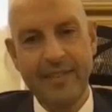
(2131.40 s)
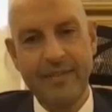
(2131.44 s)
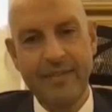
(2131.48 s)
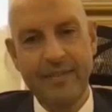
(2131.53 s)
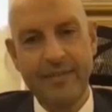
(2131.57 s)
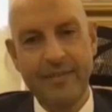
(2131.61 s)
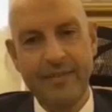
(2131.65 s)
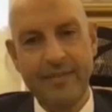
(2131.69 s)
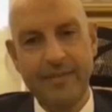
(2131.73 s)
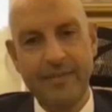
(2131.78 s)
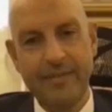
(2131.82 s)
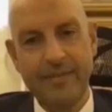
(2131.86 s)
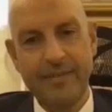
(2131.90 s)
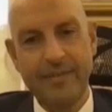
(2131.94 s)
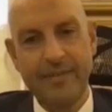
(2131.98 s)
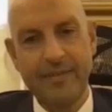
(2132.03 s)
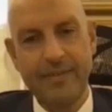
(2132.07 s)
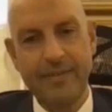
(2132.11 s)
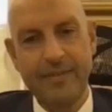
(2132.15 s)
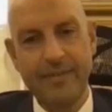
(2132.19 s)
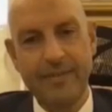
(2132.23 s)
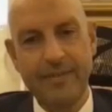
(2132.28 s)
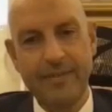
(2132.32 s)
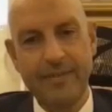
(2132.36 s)

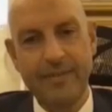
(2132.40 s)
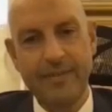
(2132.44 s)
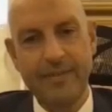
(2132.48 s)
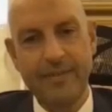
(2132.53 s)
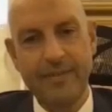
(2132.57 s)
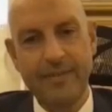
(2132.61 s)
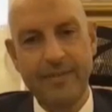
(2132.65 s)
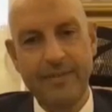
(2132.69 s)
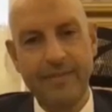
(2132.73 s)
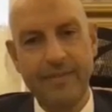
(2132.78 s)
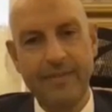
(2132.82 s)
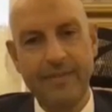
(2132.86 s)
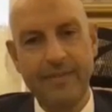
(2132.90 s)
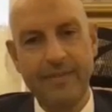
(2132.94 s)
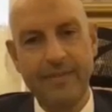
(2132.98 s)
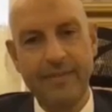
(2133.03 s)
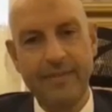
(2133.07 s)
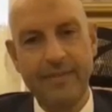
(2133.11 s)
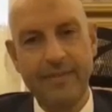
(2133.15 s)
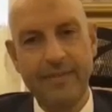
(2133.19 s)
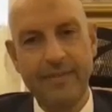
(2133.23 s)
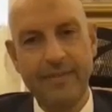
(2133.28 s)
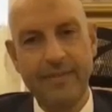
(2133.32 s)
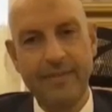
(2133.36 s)

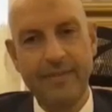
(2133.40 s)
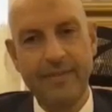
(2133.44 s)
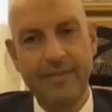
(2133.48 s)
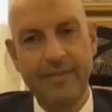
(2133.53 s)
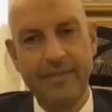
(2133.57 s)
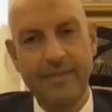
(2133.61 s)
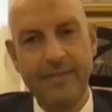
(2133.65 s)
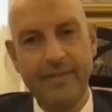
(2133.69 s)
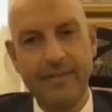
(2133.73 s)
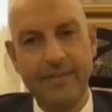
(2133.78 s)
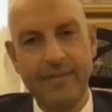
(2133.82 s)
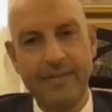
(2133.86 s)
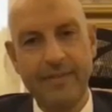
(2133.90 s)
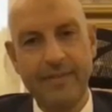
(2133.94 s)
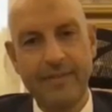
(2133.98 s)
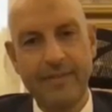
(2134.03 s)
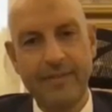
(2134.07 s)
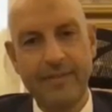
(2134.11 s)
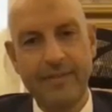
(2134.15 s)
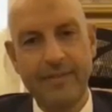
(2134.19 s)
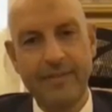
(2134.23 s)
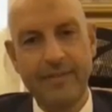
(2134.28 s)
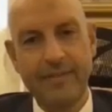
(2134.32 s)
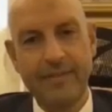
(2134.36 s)

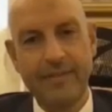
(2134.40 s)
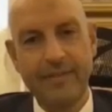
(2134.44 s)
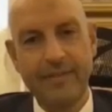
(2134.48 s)
No words are spoken by the person on screen.